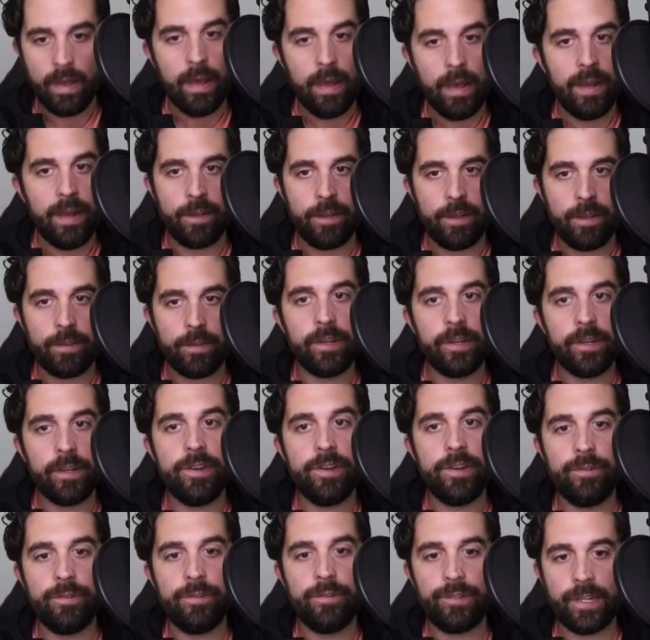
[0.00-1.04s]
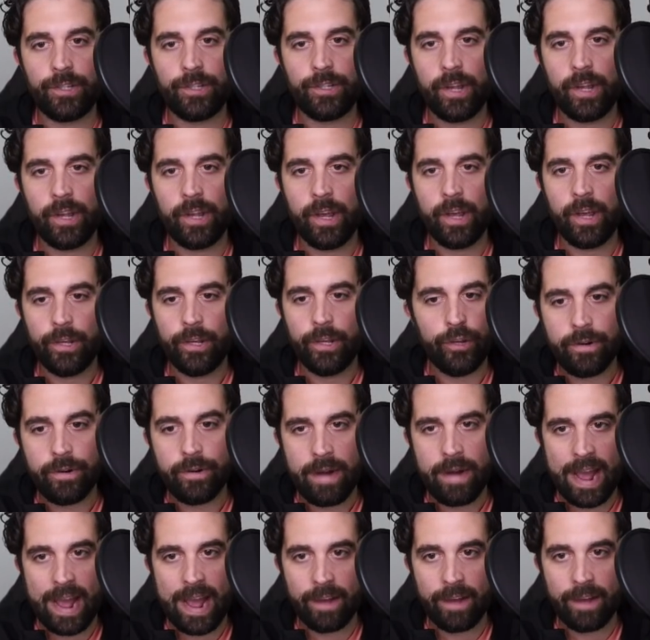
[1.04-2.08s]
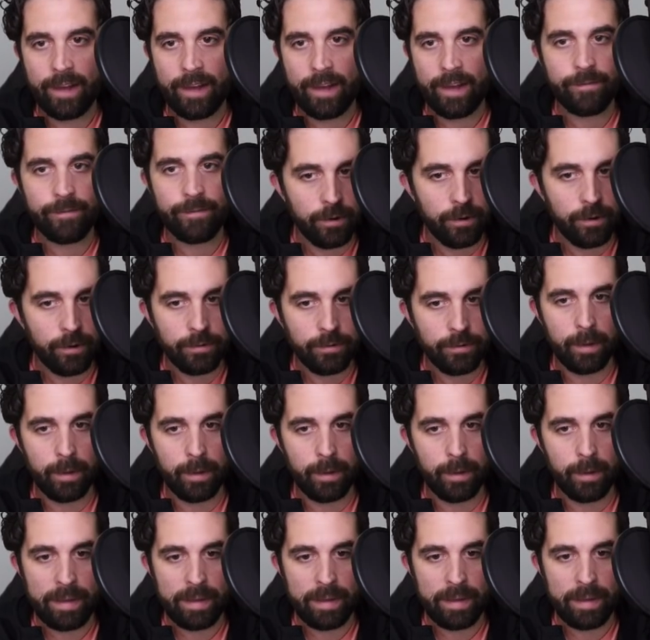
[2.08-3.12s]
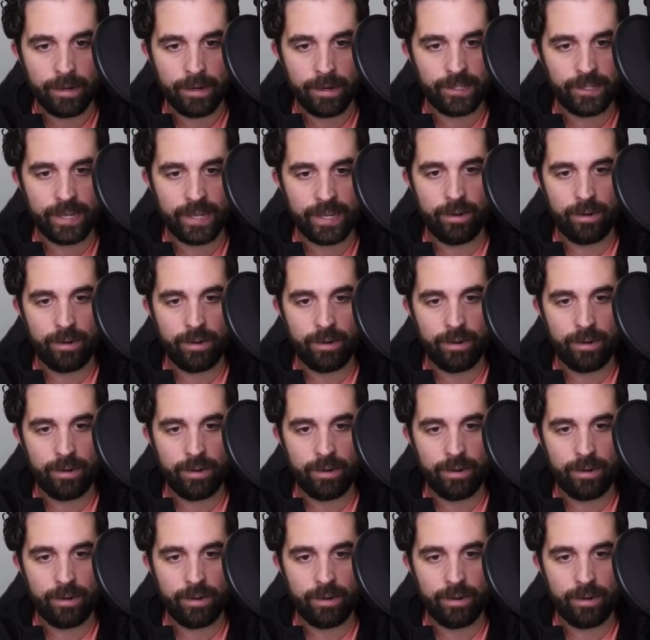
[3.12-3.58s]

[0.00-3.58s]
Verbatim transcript: Now, the good news is you don't have to own a paraset